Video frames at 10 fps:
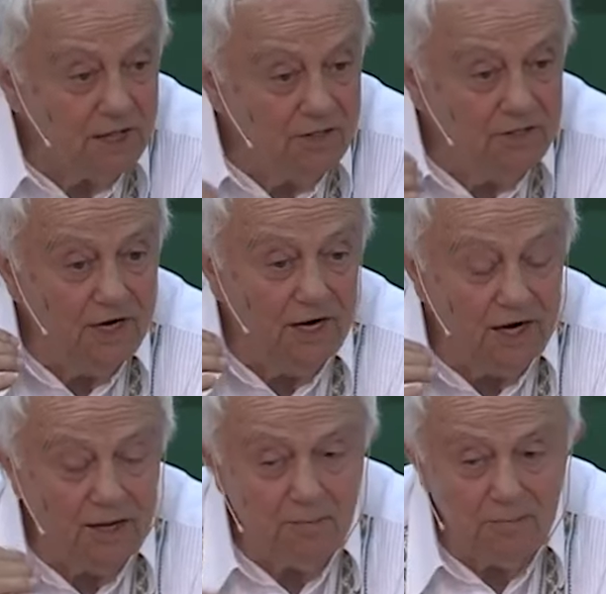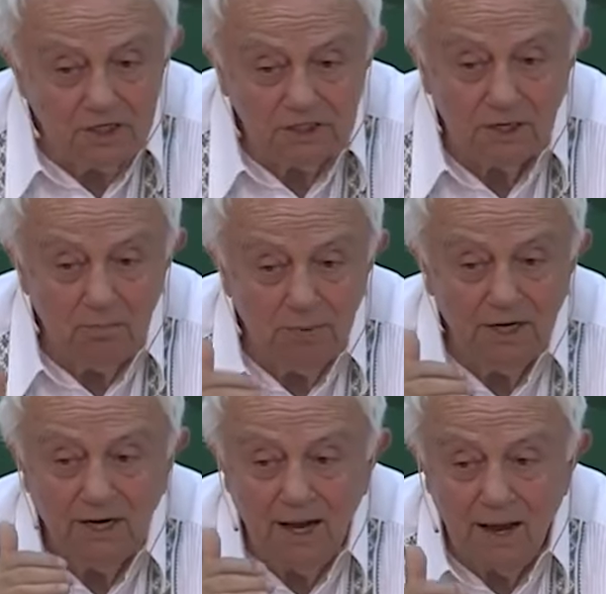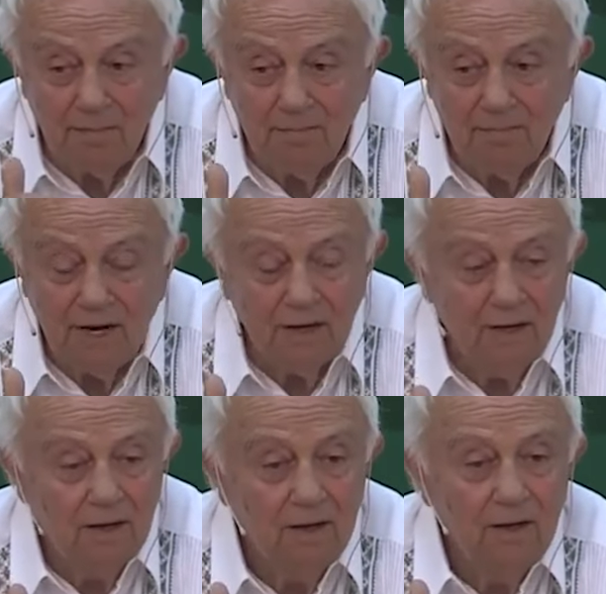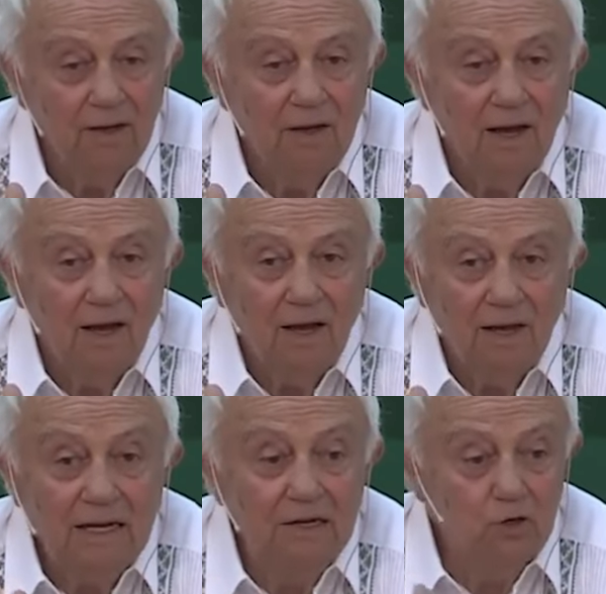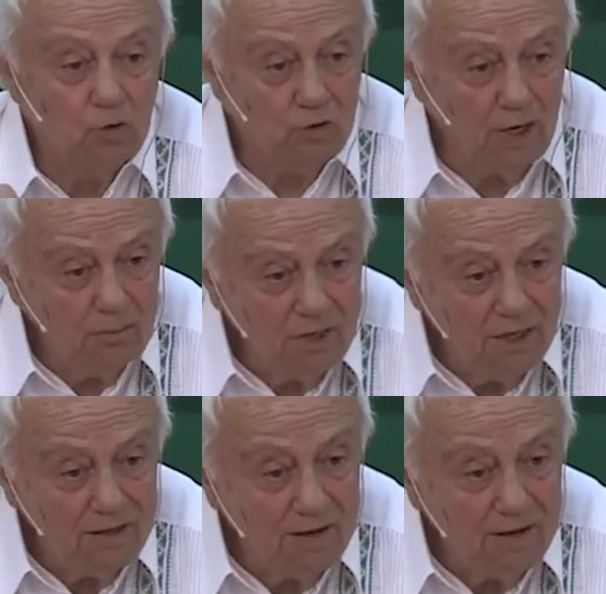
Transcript: the limits and become incurable,